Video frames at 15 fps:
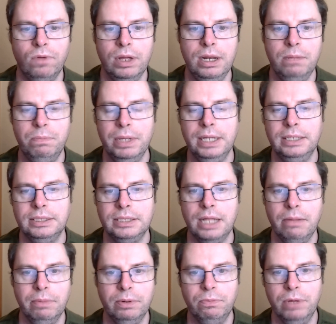a really big
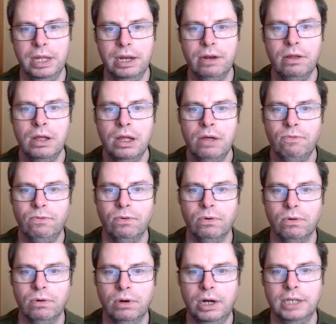statement win
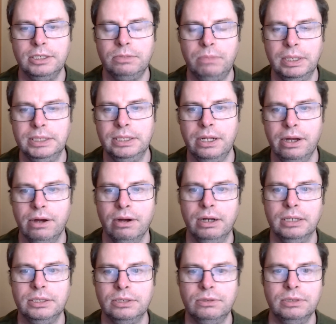for Ospreys
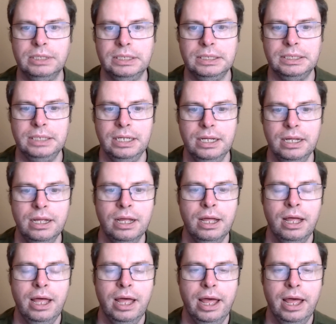there, and it's good to see